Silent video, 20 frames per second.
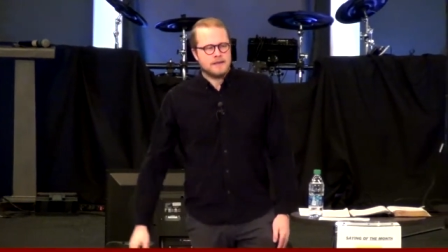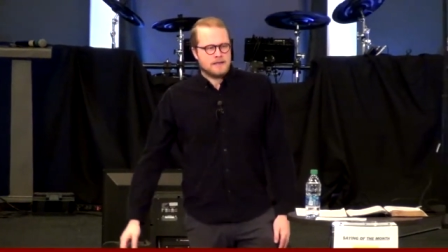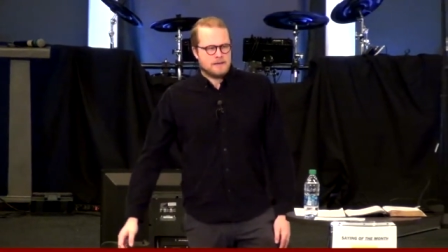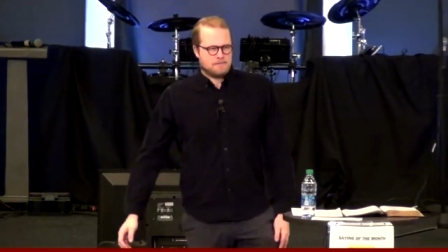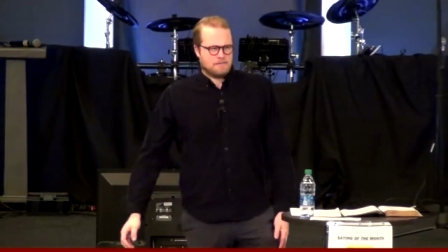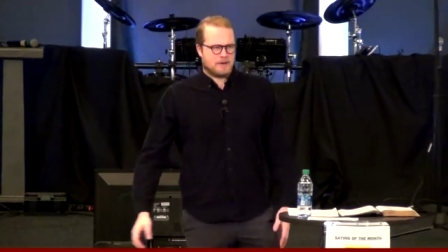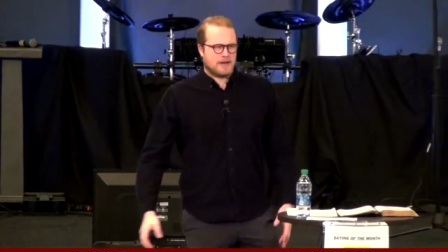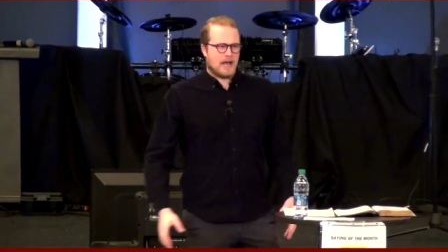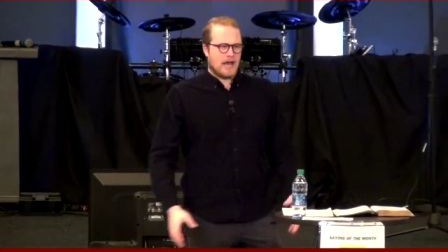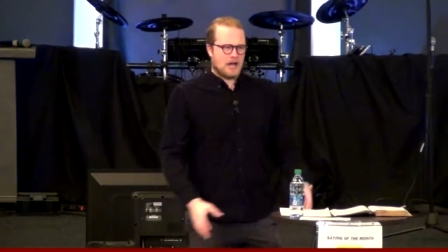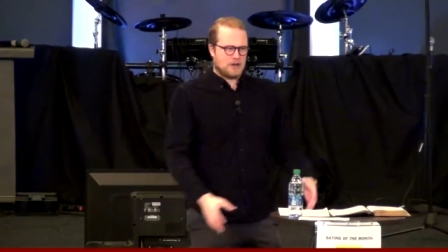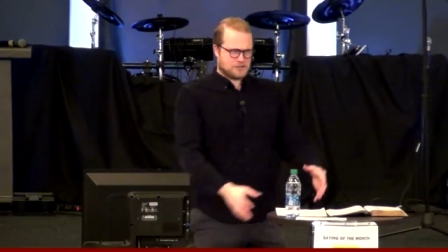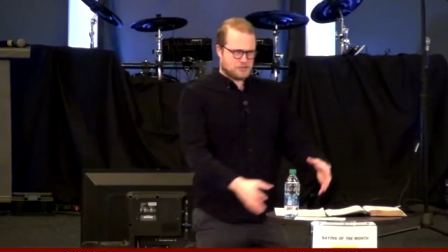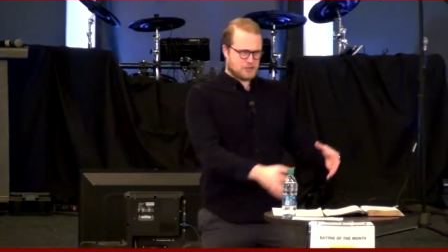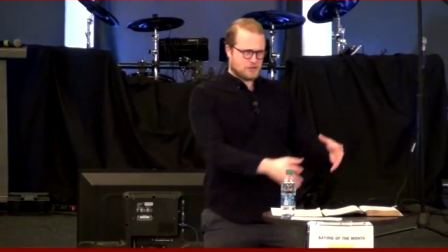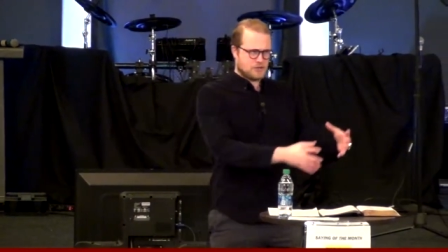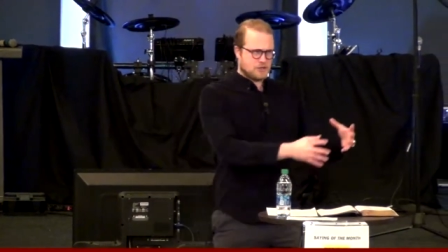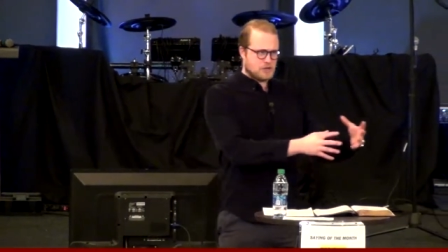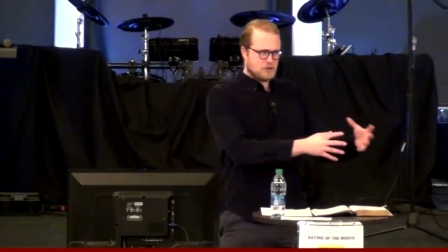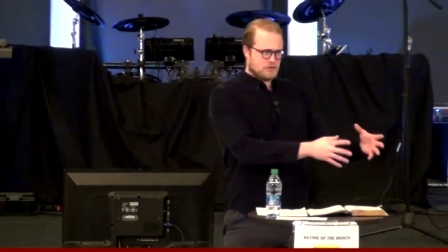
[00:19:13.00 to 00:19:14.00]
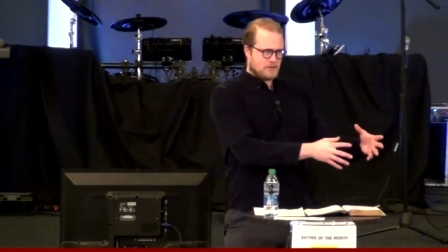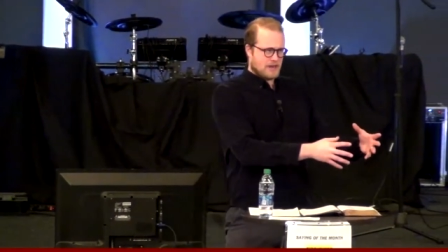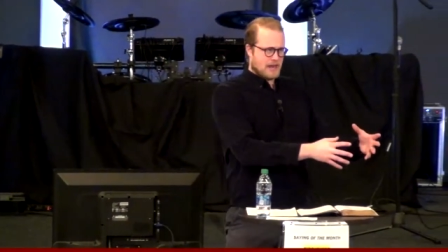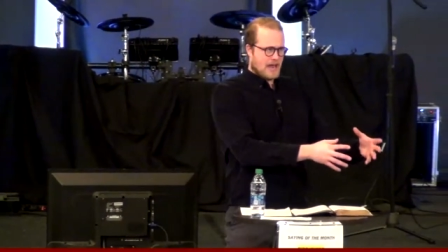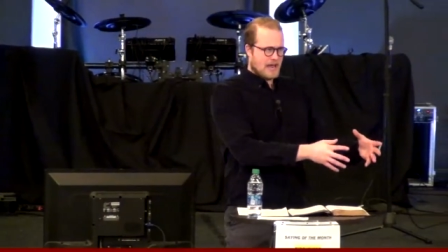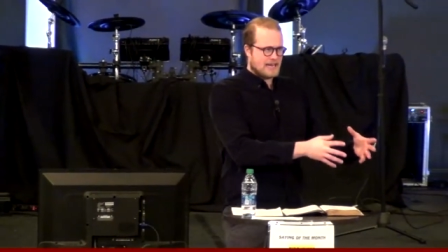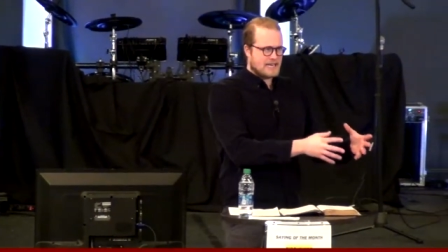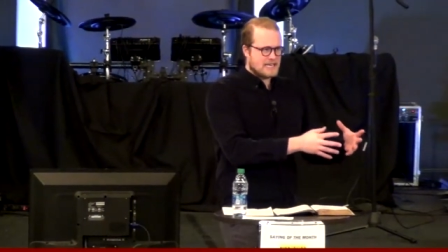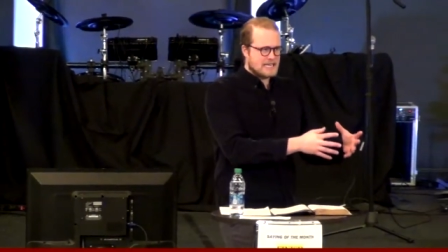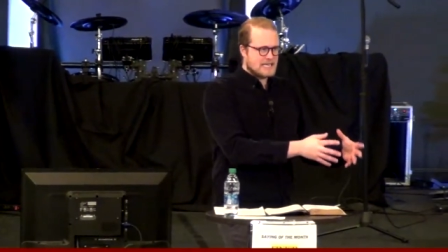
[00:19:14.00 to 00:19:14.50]
But I also knew that
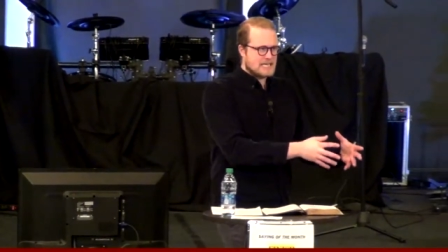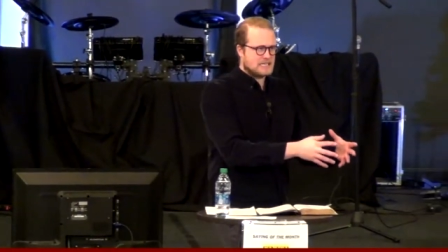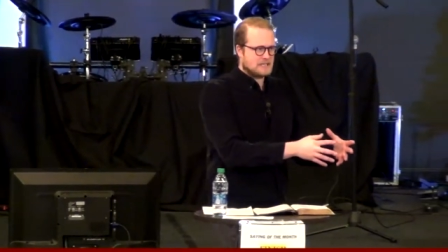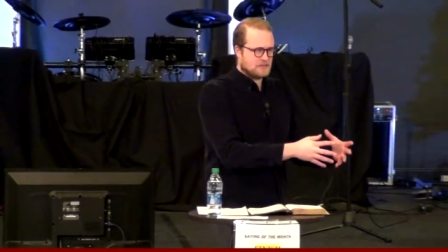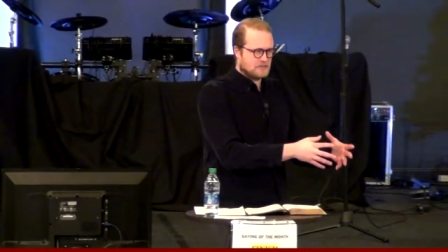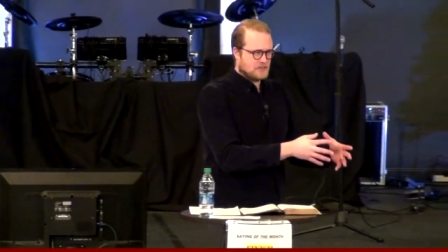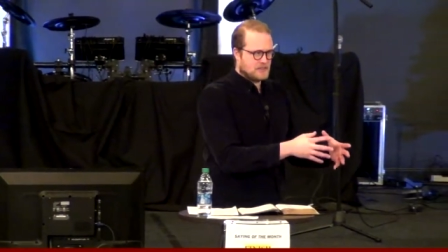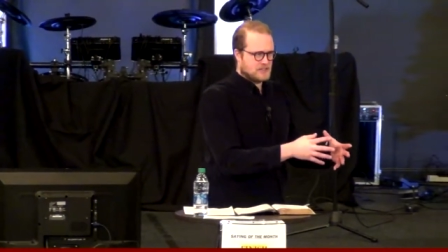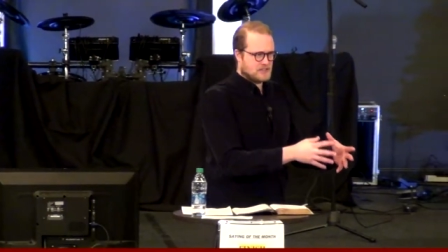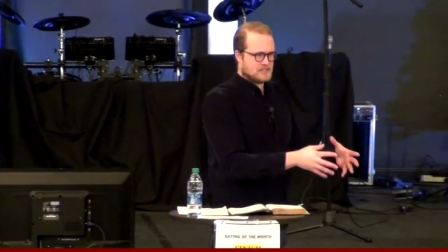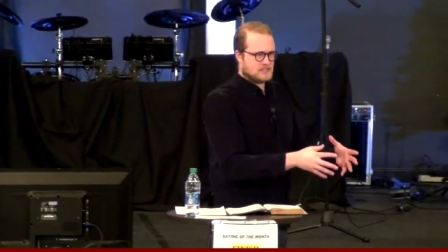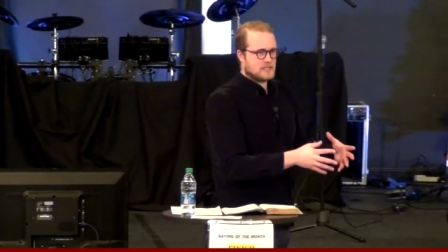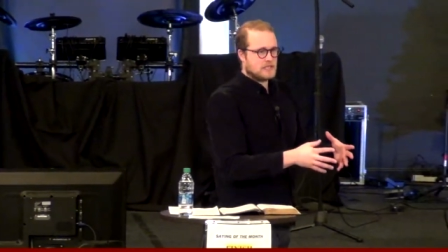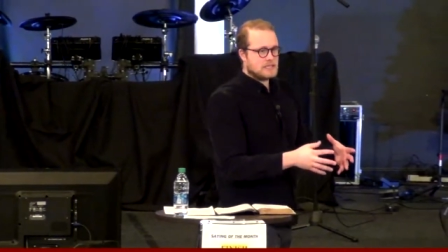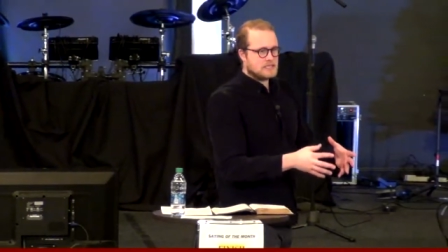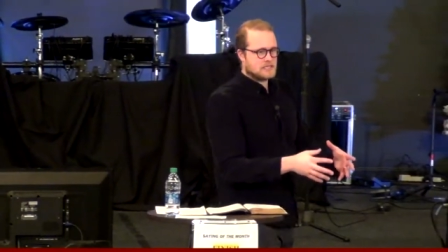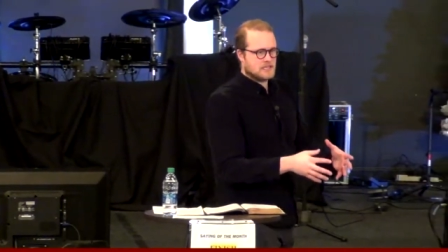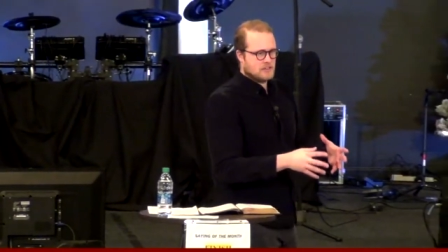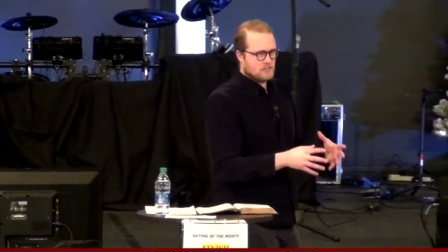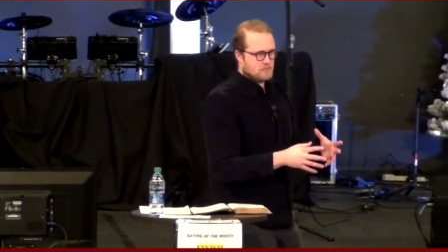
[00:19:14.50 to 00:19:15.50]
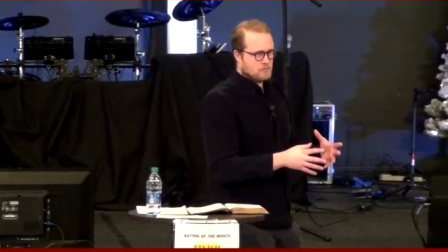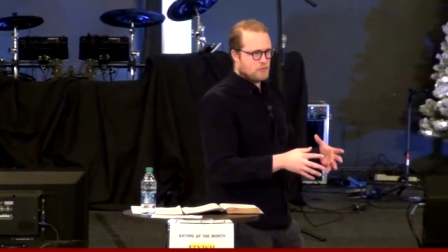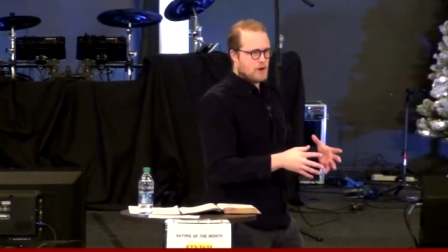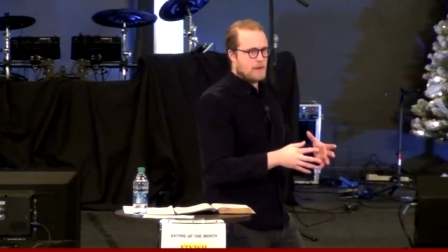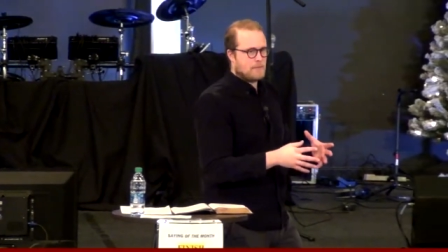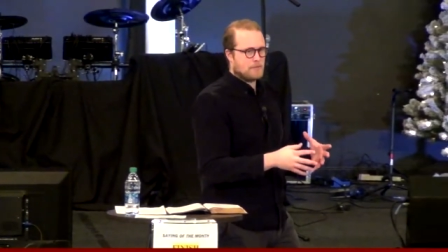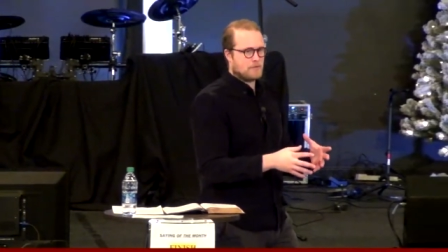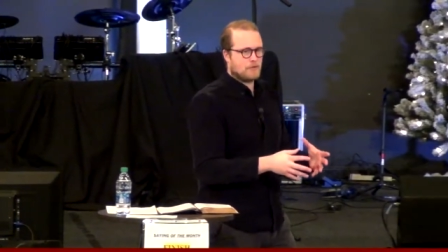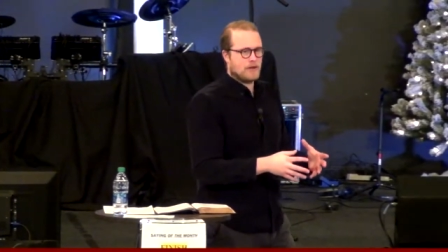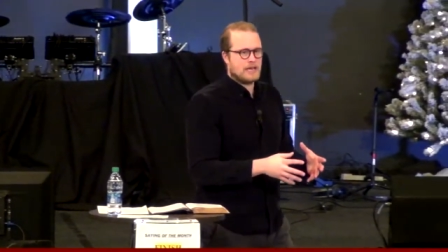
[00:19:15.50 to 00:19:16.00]
I needed this season of
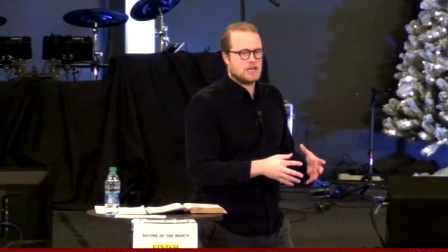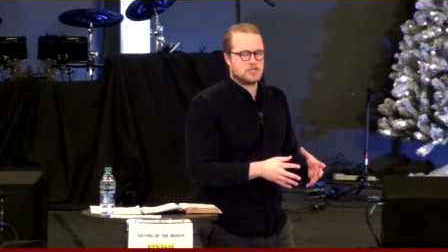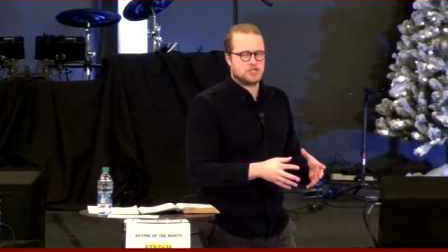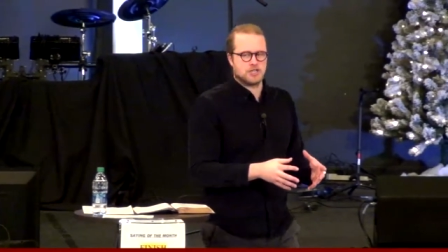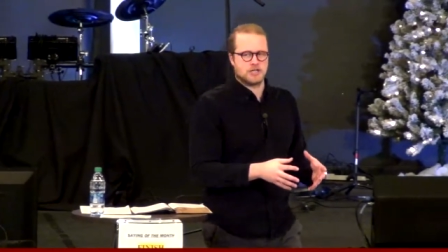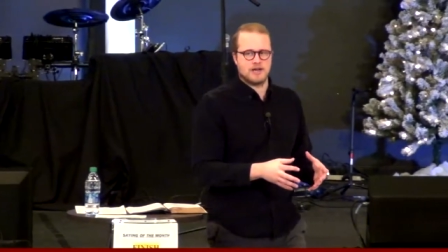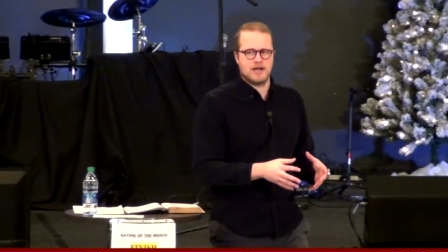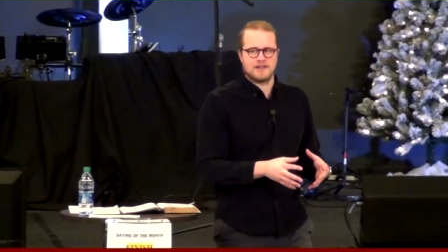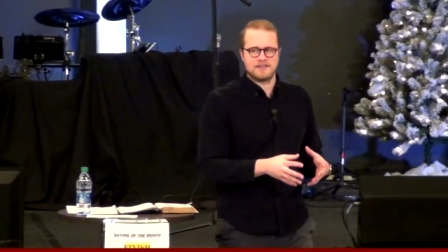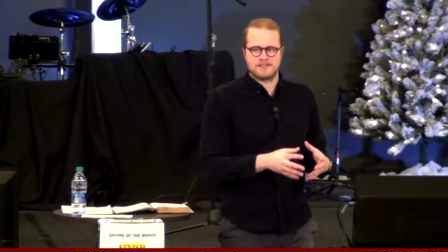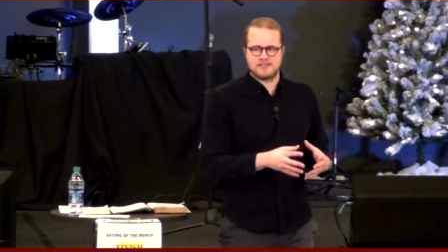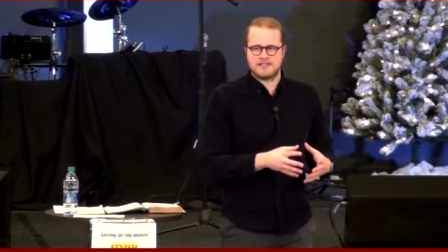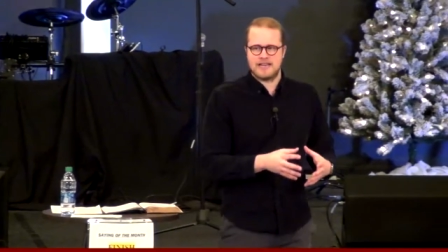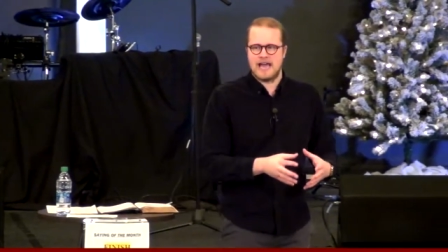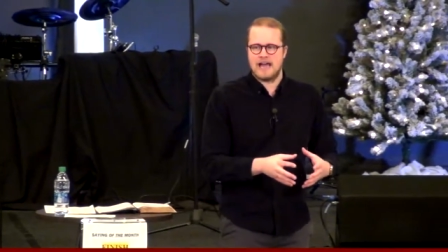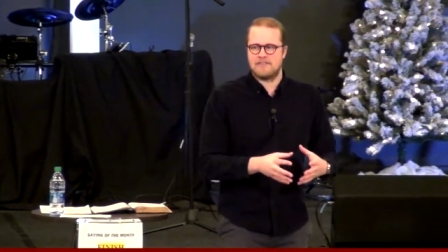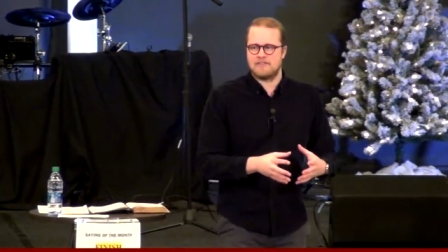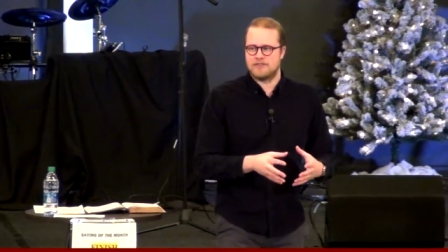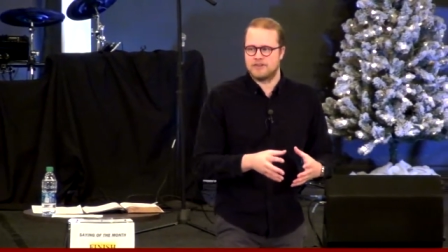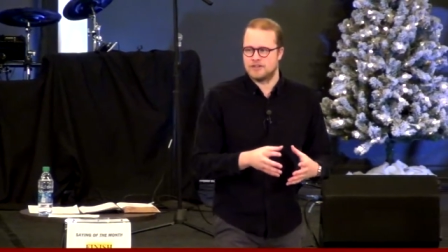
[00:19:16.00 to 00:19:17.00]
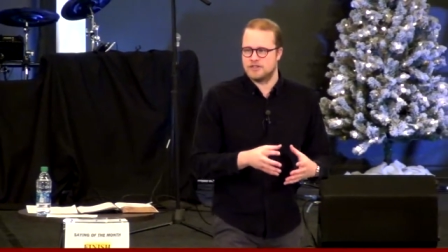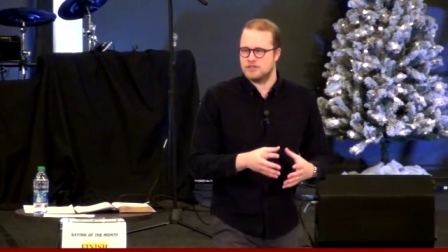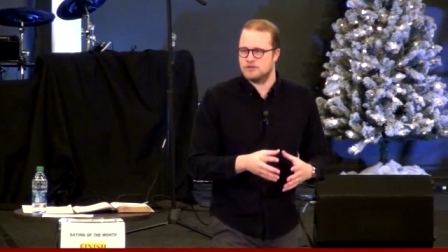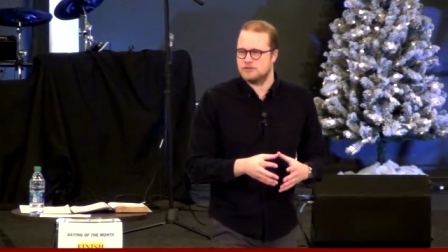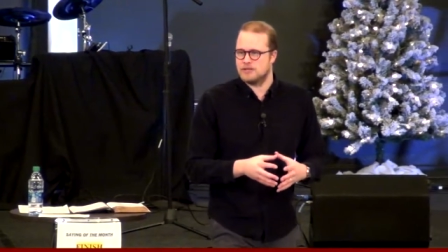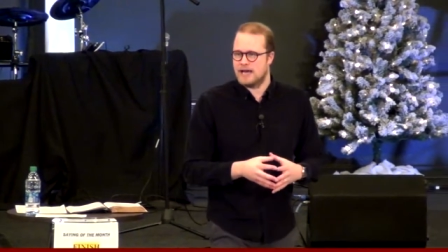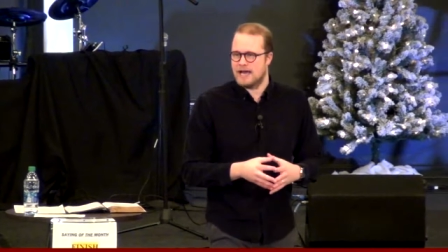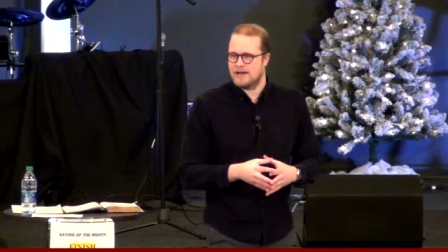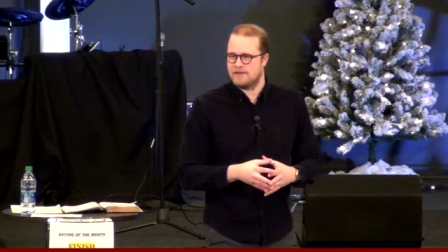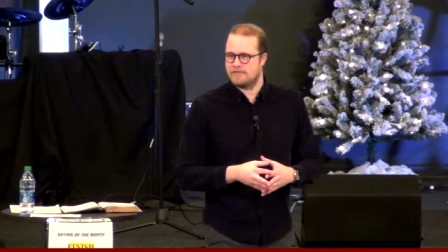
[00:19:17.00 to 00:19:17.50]
preparation on staff at New
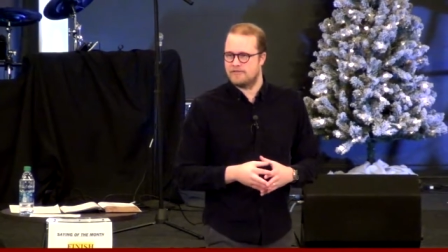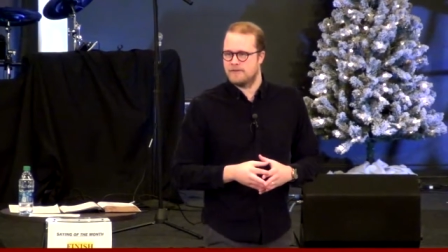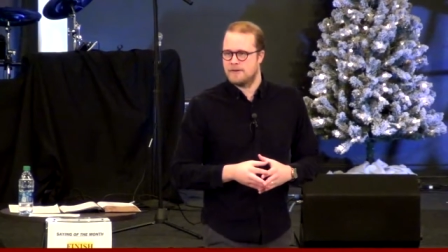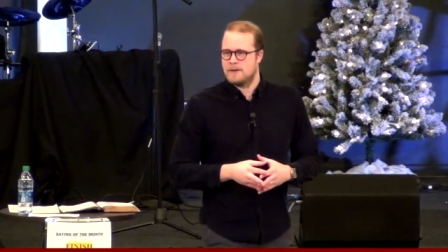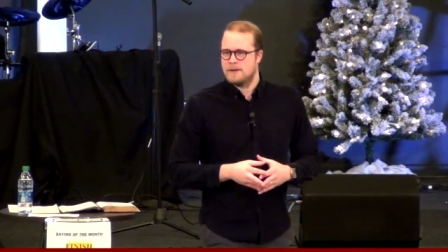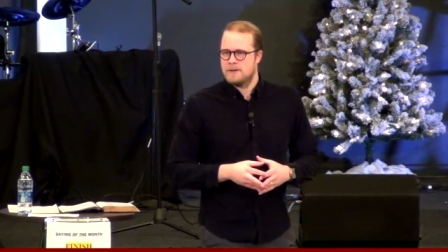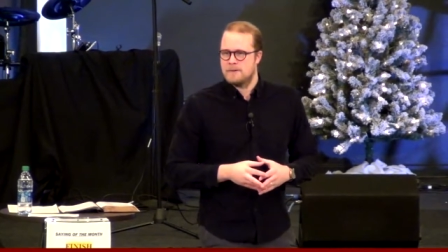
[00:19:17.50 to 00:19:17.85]
Life.